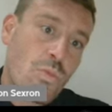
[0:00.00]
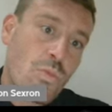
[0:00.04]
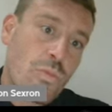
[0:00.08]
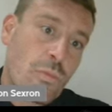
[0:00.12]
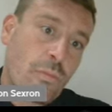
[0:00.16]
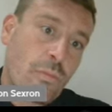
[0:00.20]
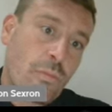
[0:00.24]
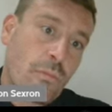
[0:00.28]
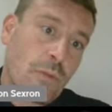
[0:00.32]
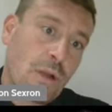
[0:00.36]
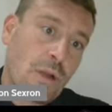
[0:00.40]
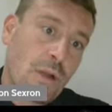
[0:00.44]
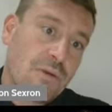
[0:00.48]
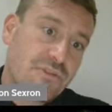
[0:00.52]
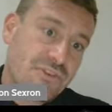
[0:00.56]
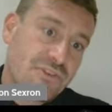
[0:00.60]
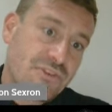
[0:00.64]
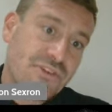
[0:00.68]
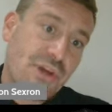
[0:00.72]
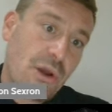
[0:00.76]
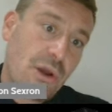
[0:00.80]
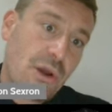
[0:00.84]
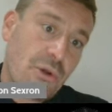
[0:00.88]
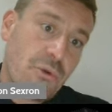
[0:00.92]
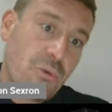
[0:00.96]
Yeah.
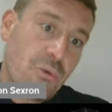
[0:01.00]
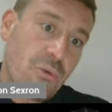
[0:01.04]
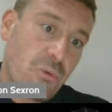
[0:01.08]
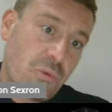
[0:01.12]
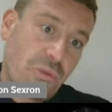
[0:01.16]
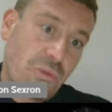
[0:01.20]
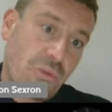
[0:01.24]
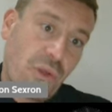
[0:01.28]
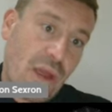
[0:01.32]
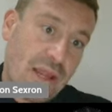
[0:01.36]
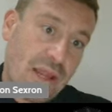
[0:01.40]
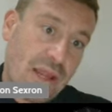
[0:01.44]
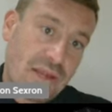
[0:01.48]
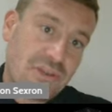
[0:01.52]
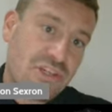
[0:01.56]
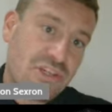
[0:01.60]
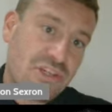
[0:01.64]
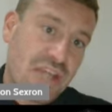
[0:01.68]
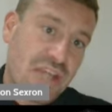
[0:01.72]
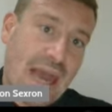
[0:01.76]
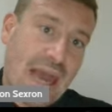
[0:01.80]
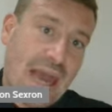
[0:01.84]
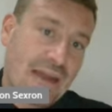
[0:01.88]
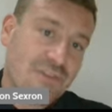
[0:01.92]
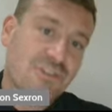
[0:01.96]
So like
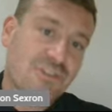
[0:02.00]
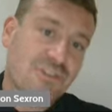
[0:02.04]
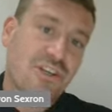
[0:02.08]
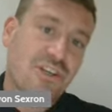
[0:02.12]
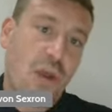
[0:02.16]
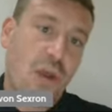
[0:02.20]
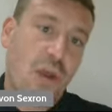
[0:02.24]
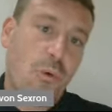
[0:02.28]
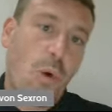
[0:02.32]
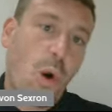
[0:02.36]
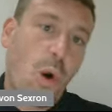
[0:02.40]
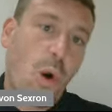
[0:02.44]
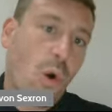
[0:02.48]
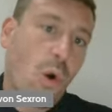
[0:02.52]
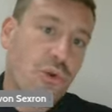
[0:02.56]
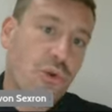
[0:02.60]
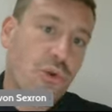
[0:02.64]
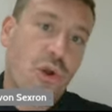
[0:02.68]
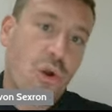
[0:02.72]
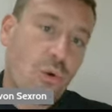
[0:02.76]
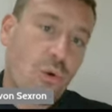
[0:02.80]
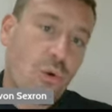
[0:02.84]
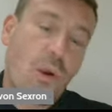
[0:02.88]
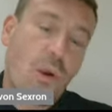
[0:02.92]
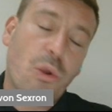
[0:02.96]
she had to go on
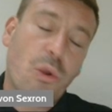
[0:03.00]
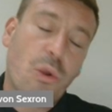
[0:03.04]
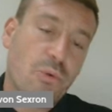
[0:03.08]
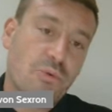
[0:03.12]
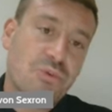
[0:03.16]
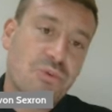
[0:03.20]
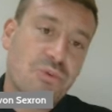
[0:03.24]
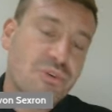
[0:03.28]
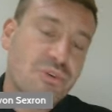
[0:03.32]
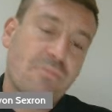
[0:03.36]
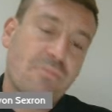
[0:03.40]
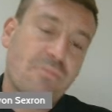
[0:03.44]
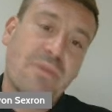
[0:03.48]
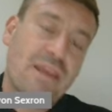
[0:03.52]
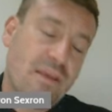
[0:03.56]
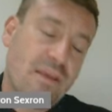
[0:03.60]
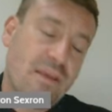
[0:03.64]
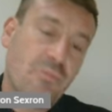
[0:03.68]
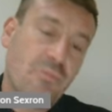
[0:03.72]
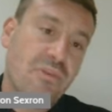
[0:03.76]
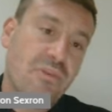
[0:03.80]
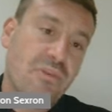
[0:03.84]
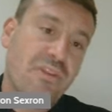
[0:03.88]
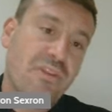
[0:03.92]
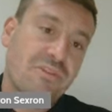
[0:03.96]
her own to
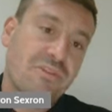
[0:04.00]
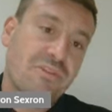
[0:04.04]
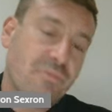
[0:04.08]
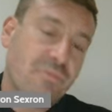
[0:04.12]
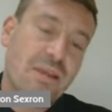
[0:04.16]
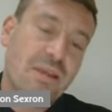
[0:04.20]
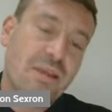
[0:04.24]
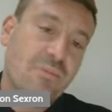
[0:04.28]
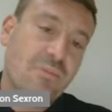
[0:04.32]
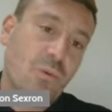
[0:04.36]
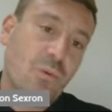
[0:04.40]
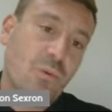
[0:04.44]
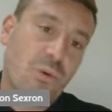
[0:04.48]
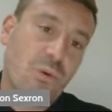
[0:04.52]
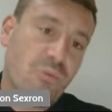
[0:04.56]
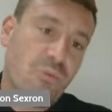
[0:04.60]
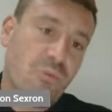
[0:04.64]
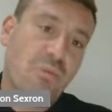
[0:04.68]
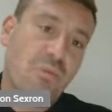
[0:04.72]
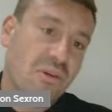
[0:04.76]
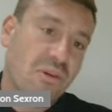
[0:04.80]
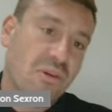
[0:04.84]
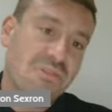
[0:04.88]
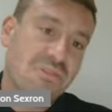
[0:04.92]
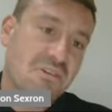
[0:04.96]
meet with these people who
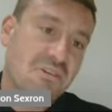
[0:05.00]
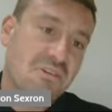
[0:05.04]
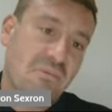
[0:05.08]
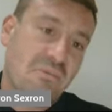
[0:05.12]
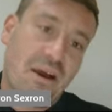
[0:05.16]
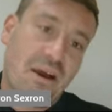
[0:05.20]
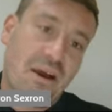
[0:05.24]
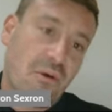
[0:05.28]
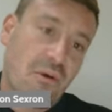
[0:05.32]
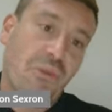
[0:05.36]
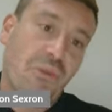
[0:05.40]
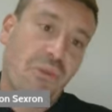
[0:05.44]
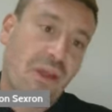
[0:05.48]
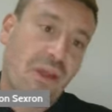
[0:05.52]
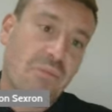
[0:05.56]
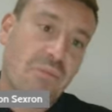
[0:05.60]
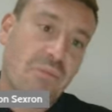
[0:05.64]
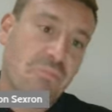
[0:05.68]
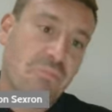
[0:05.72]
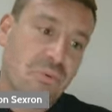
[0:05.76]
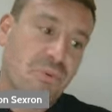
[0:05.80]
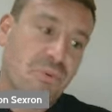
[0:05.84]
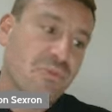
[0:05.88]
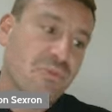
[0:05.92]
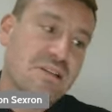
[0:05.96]
boast about
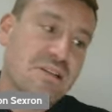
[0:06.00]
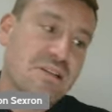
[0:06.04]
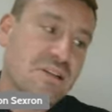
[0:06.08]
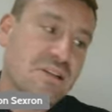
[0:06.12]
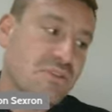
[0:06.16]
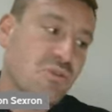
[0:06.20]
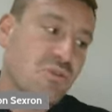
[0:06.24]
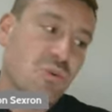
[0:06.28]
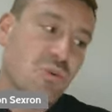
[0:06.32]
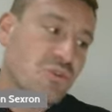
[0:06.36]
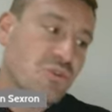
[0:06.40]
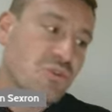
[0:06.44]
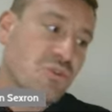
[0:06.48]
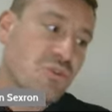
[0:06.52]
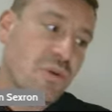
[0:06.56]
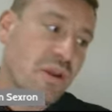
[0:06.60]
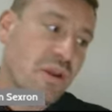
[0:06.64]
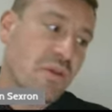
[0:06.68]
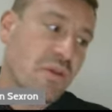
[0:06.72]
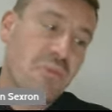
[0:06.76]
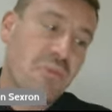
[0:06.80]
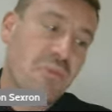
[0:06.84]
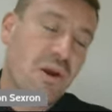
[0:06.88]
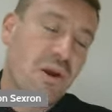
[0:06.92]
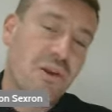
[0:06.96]
like brutally
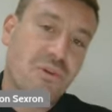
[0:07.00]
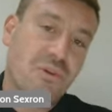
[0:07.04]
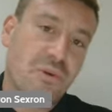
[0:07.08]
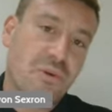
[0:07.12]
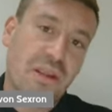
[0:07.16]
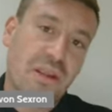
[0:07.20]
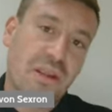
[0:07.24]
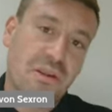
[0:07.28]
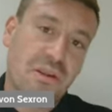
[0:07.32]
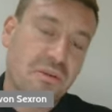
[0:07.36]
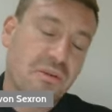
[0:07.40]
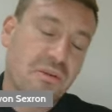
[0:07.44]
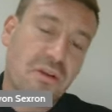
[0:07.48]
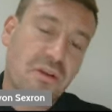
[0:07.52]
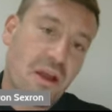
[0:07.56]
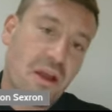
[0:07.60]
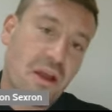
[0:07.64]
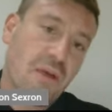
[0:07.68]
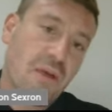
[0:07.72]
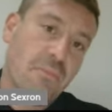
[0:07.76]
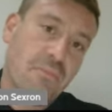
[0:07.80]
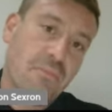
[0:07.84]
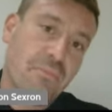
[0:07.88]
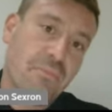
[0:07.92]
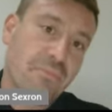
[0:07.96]
torturing and murdering
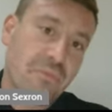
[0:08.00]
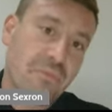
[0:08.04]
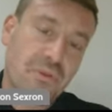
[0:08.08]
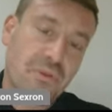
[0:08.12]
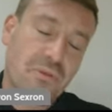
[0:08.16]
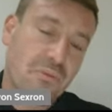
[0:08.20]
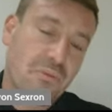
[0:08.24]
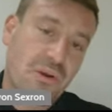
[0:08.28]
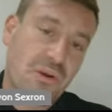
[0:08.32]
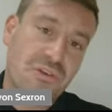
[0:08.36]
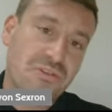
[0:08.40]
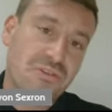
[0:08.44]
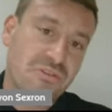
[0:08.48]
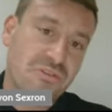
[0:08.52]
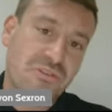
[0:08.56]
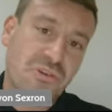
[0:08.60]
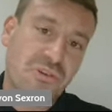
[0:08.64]
Russian